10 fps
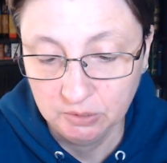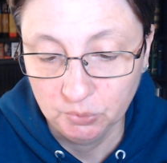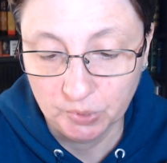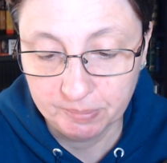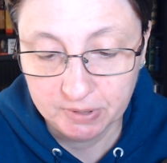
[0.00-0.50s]

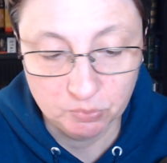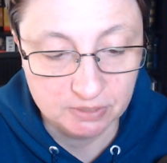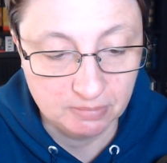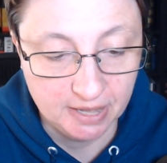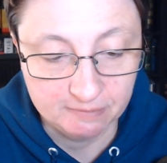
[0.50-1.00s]
Whitman was a
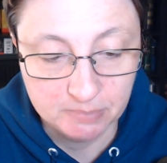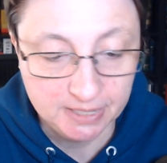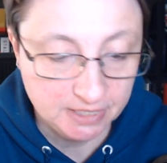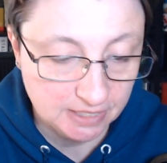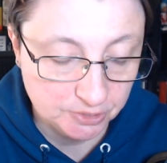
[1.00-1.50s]
man of
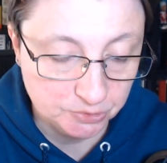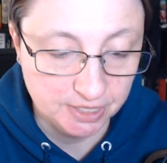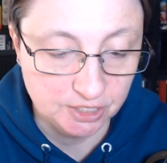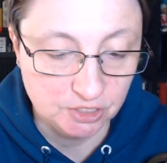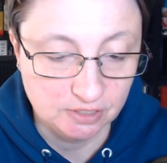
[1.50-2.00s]
many
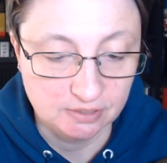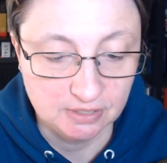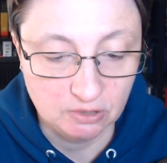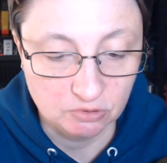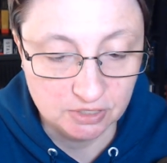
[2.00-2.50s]
contradictions,
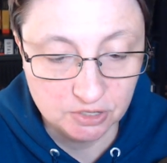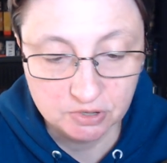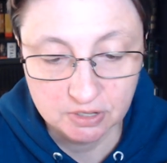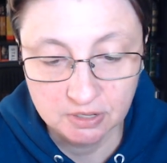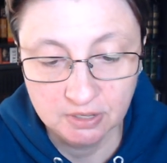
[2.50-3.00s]

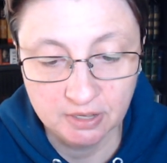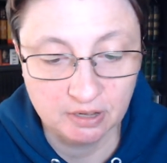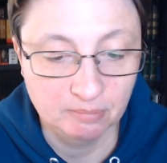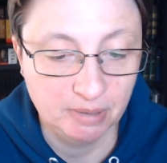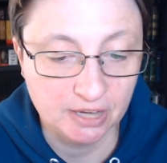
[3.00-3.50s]
egocentric, yet
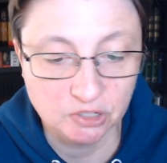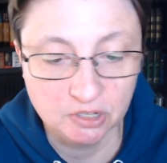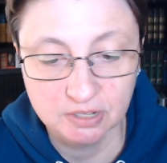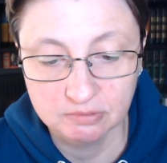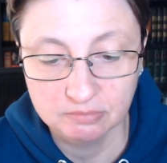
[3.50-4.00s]

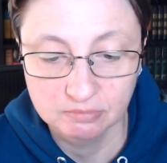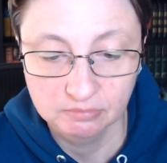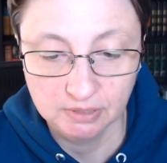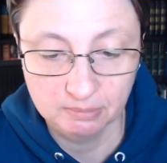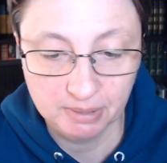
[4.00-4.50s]
compassionate,
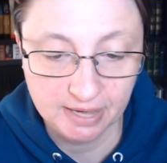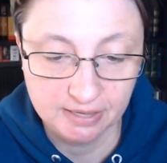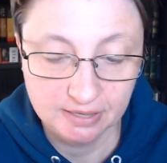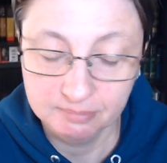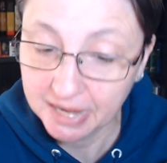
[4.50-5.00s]
impa
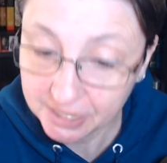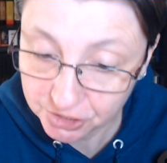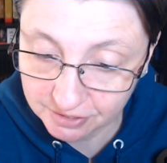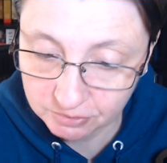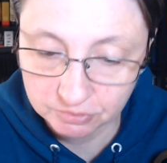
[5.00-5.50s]

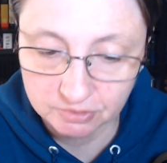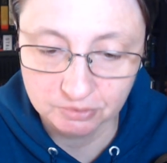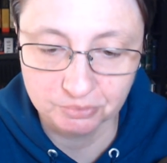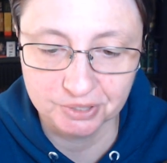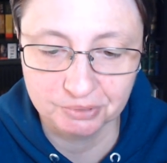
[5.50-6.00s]
impatient
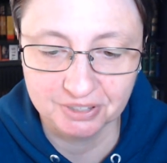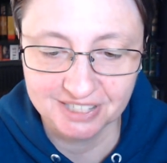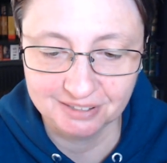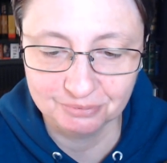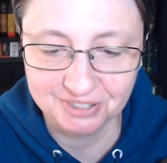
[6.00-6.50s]
with relig
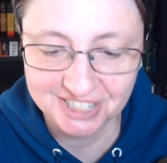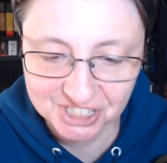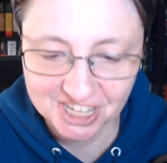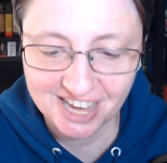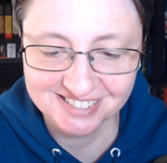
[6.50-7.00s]

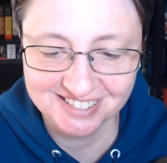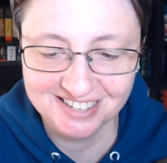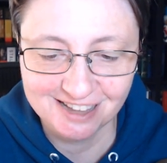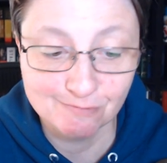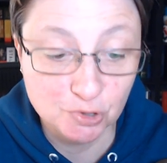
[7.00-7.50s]
religiosity,
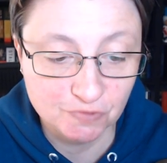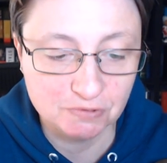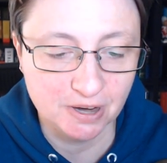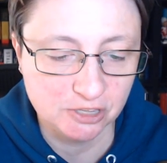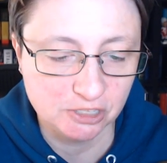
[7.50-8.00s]
yet moved
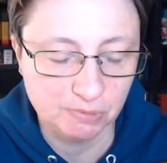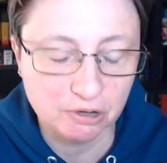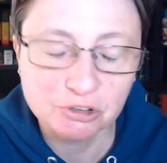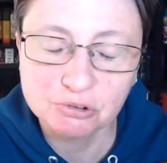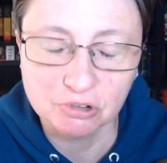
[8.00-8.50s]
by the
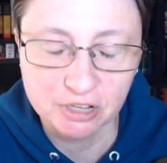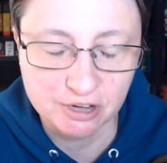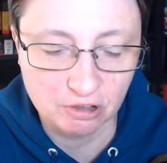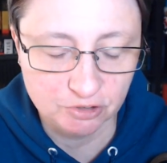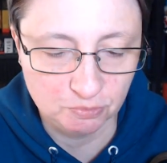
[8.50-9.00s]
spiritual in
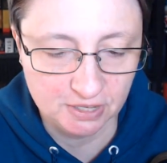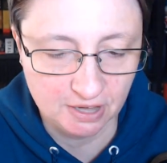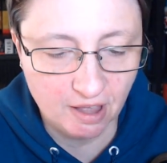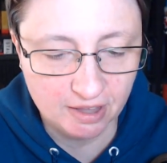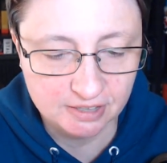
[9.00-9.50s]
all
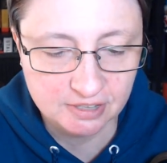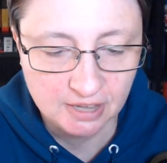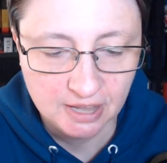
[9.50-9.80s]
humankind,